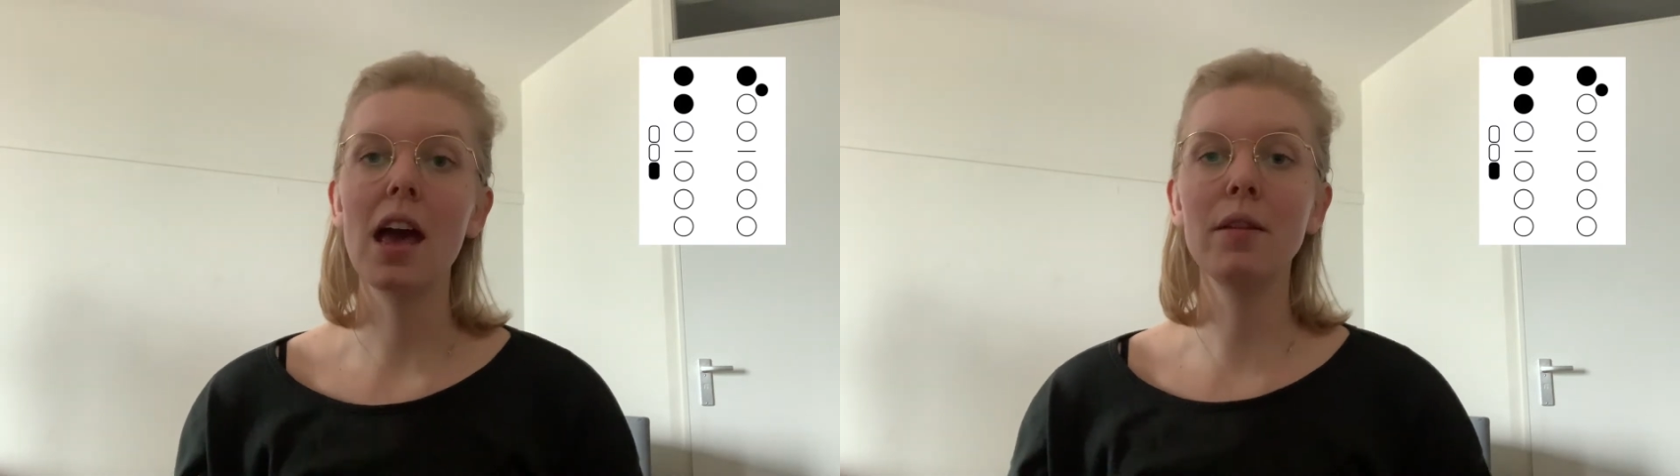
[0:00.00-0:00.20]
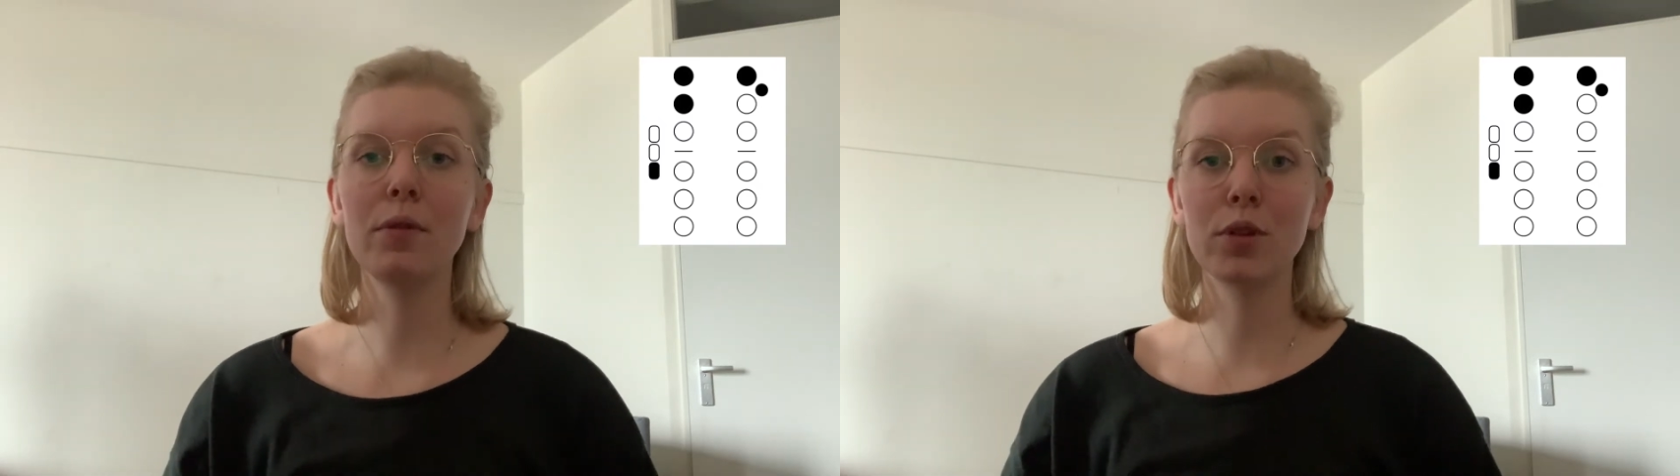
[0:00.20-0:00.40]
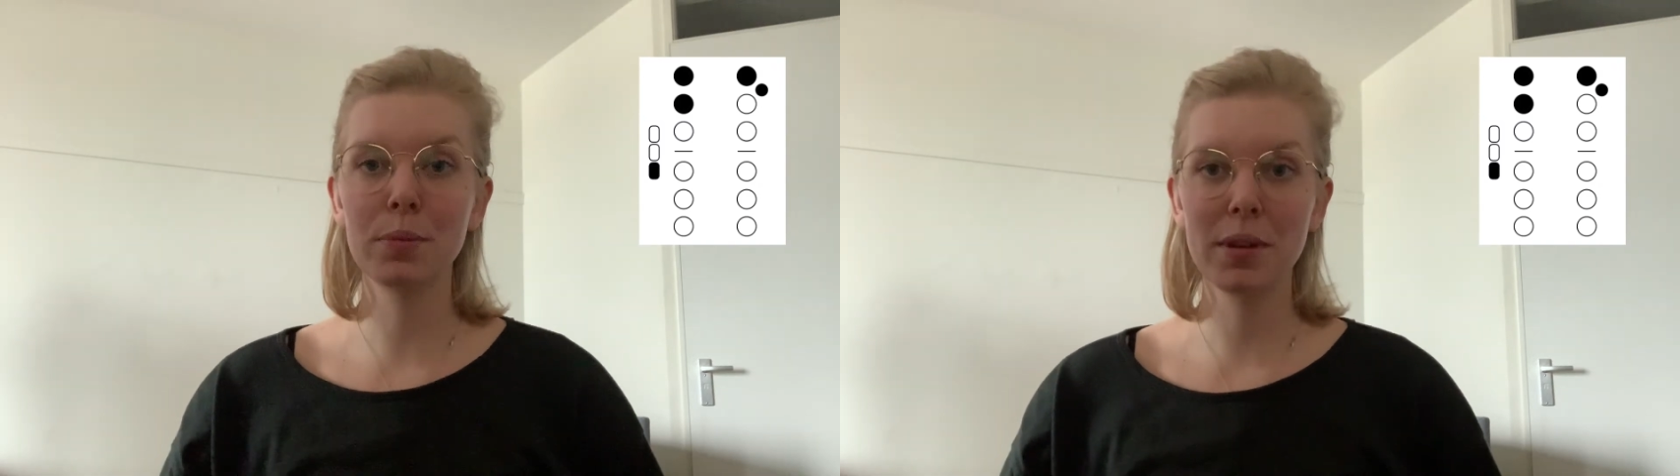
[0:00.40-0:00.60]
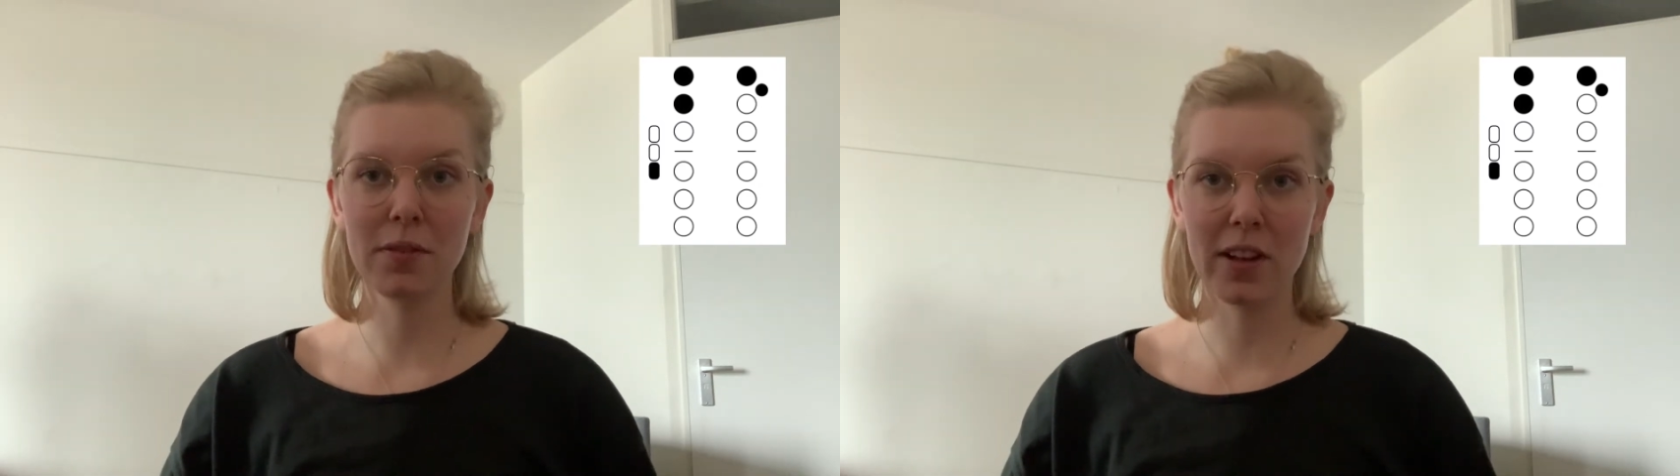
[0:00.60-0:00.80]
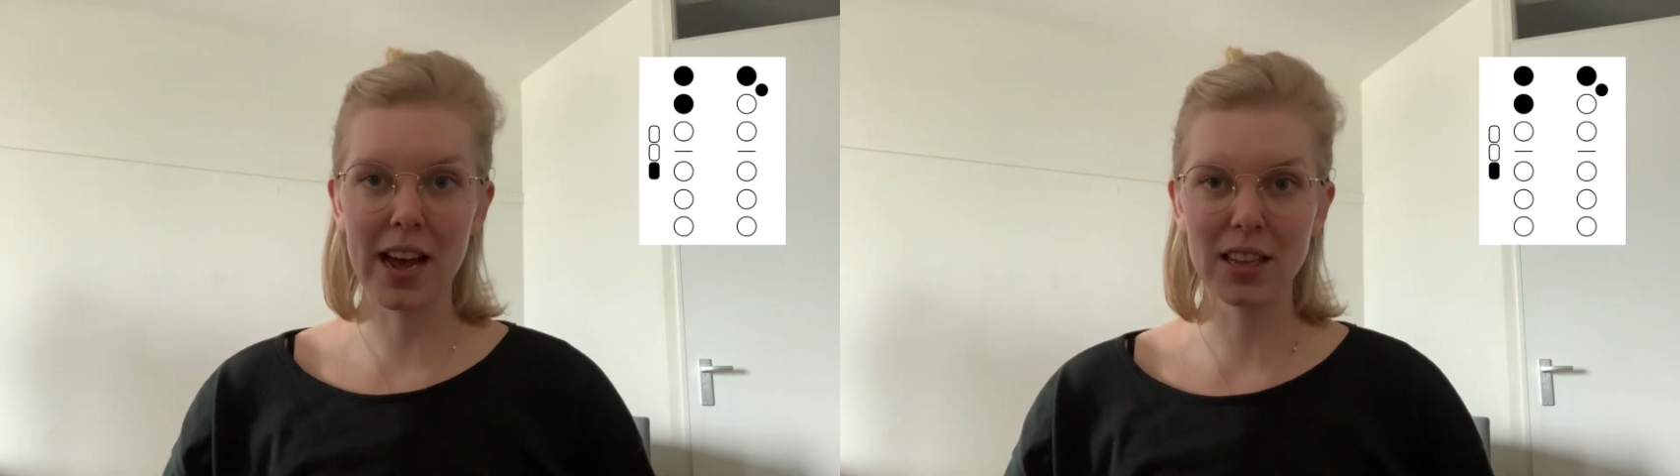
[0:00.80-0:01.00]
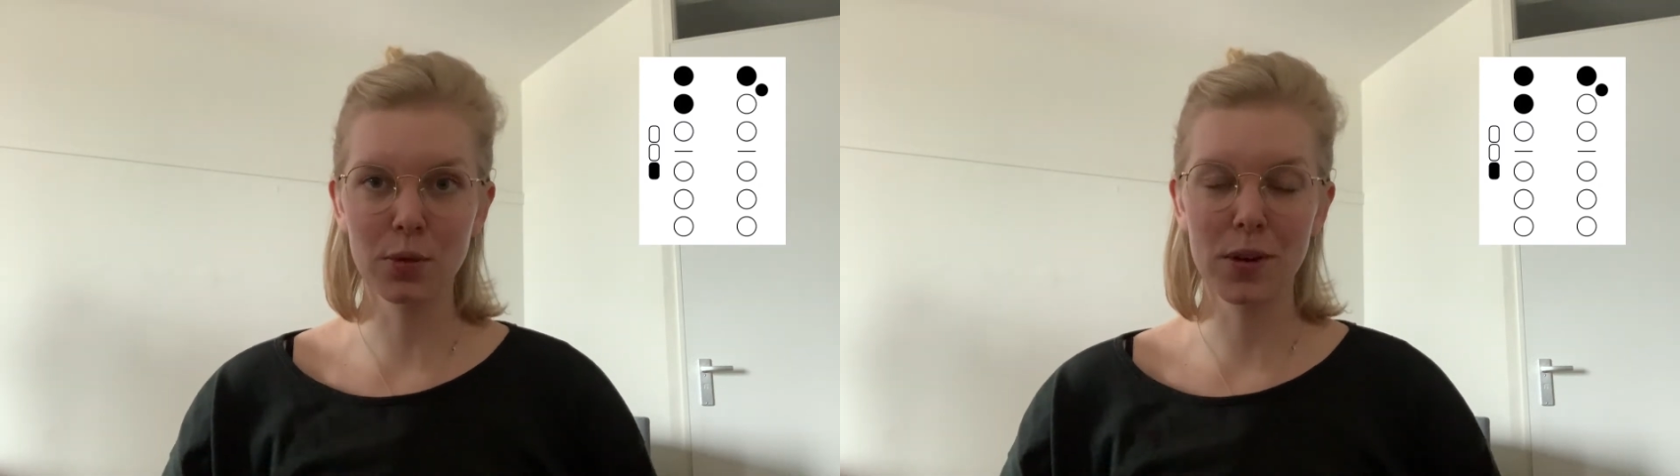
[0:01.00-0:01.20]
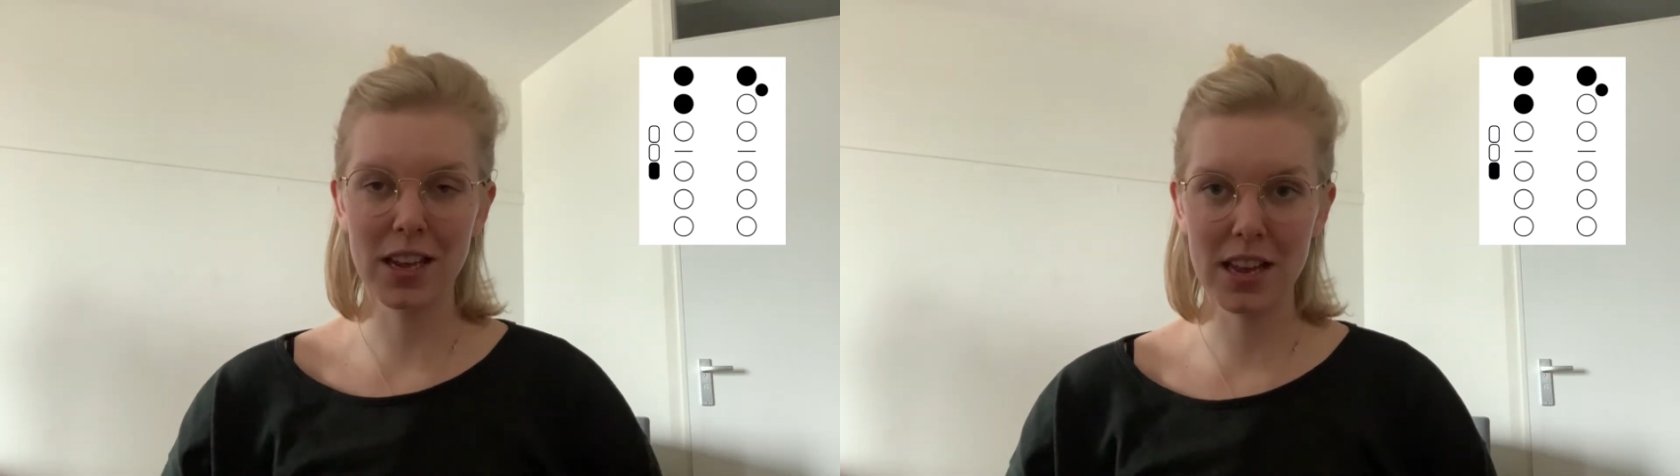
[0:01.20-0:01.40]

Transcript: And for the B flat we